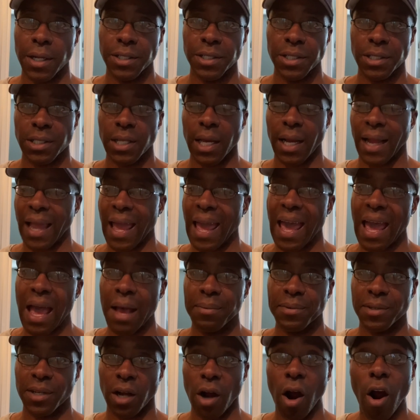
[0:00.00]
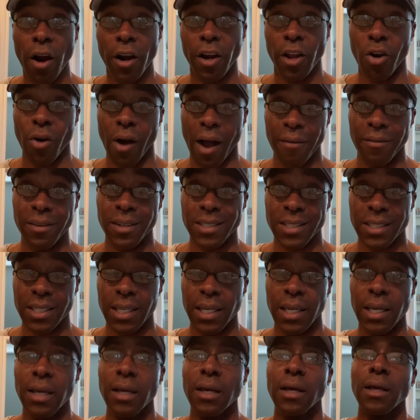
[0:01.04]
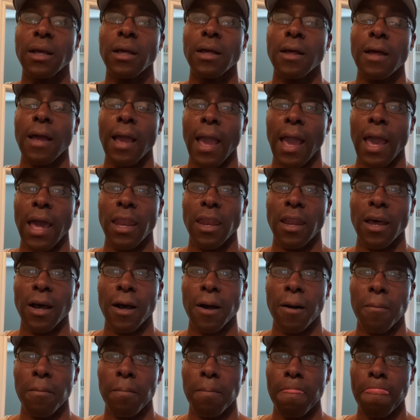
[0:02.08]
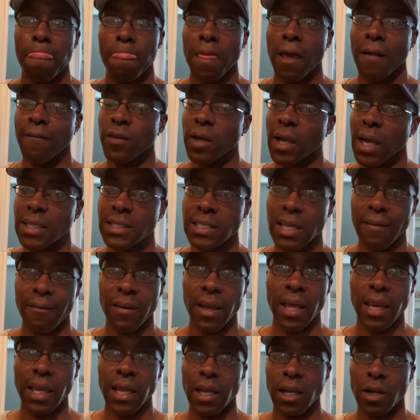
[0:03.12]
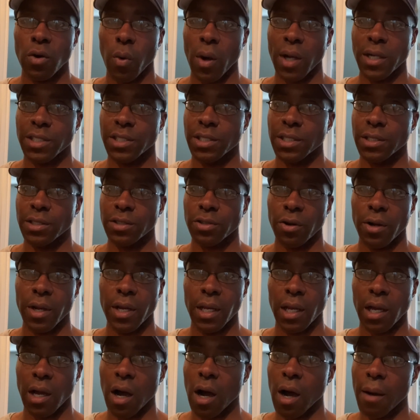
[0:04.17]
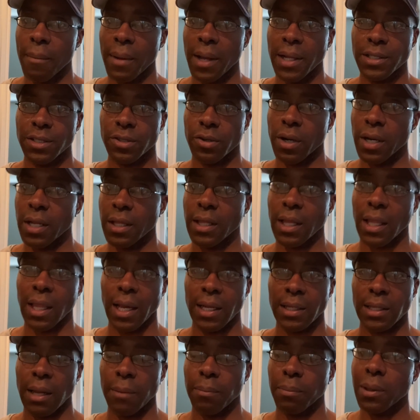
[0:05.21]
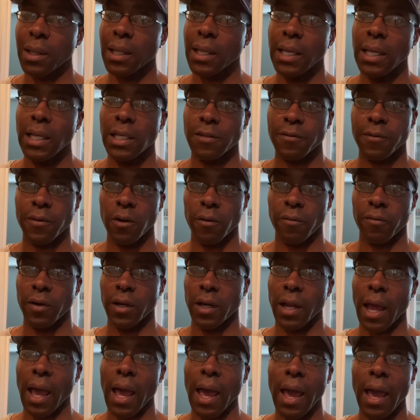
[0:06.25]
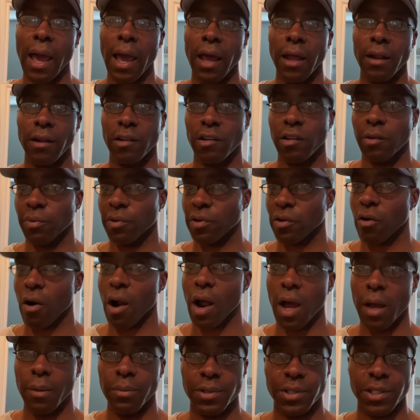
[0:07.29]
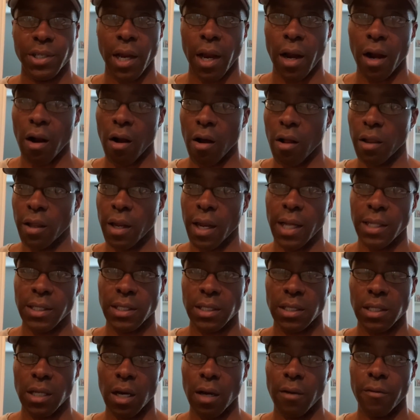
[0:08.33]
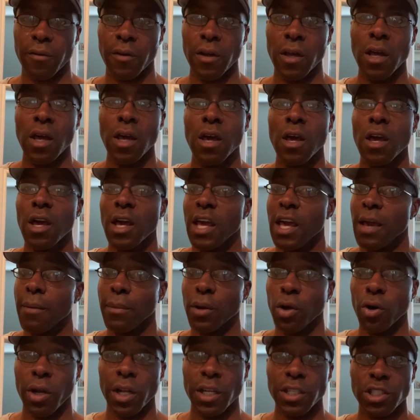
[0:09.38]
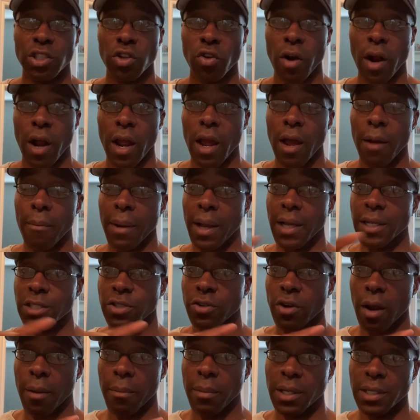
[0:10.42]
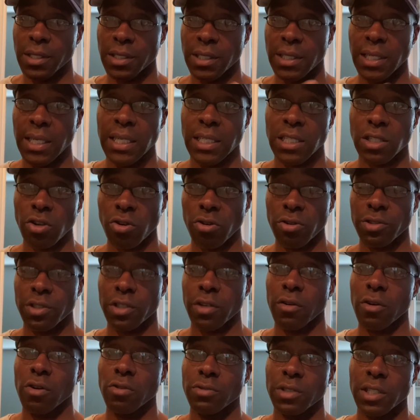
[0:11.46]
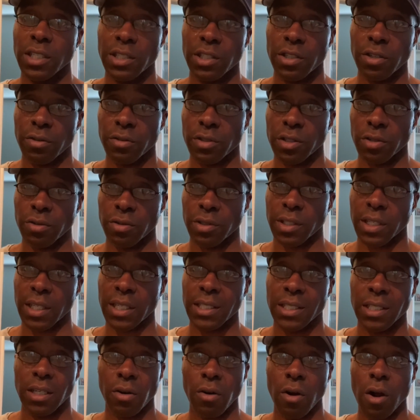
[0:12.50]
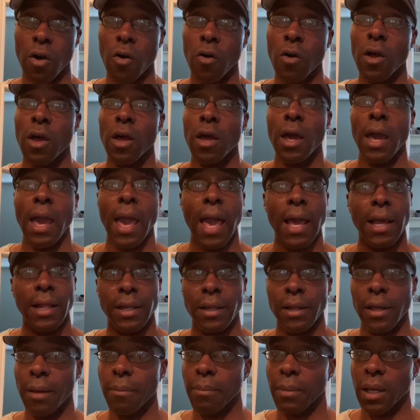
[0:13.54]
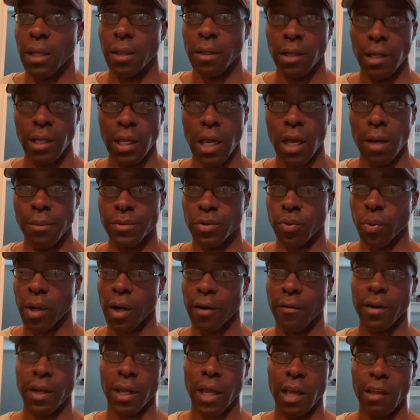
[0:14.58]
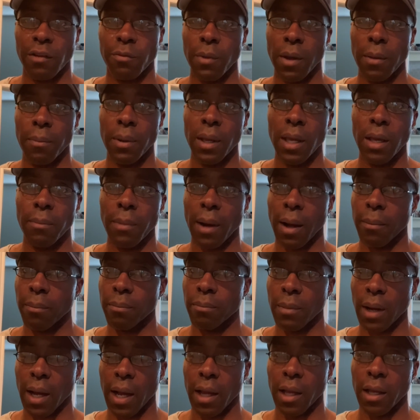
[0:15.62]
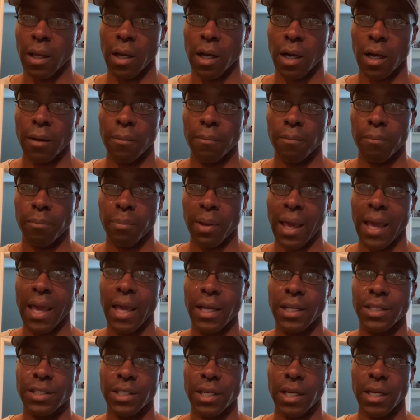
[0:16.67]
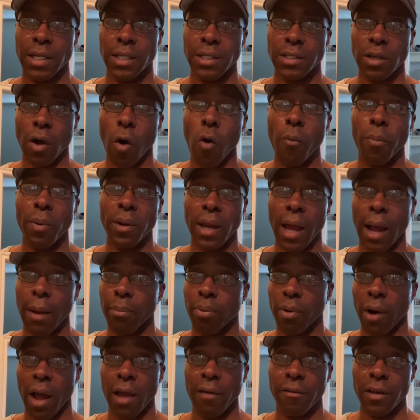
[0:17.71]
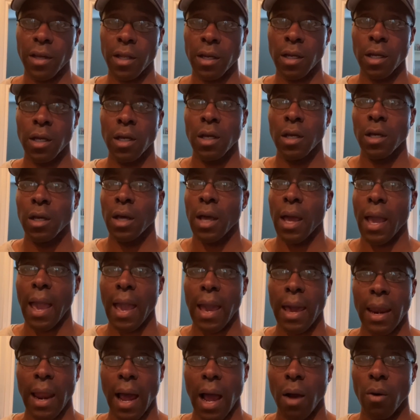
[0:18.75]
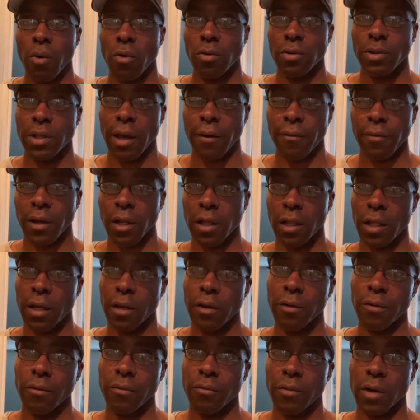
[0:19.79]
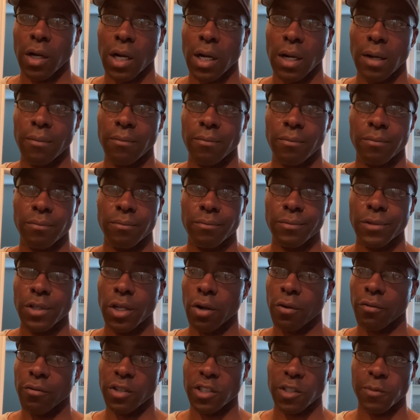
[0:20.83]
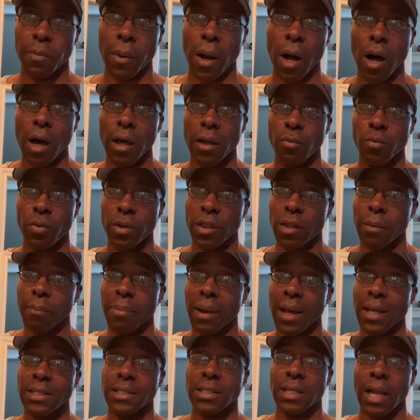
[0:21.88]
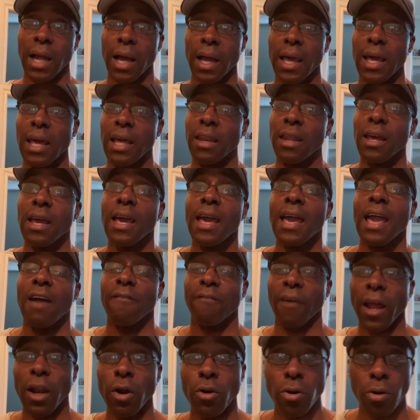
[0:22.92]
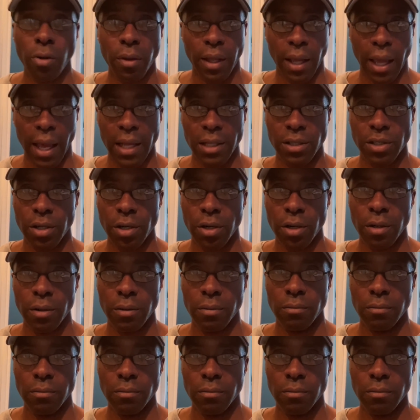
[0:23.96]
just like abs and cardio, obviously. And um, if you guys have any questions or any comments or anything like that, please feel free to add, subscribe, share, all of that stuff. Hit me on Instagram. My Instagram is D00D0060. And hit me in the DMs, whatever the case may be. My, my um, page is open, not private. And I will definitely, um, you know, respond with the best that I... And if I don't know the answer,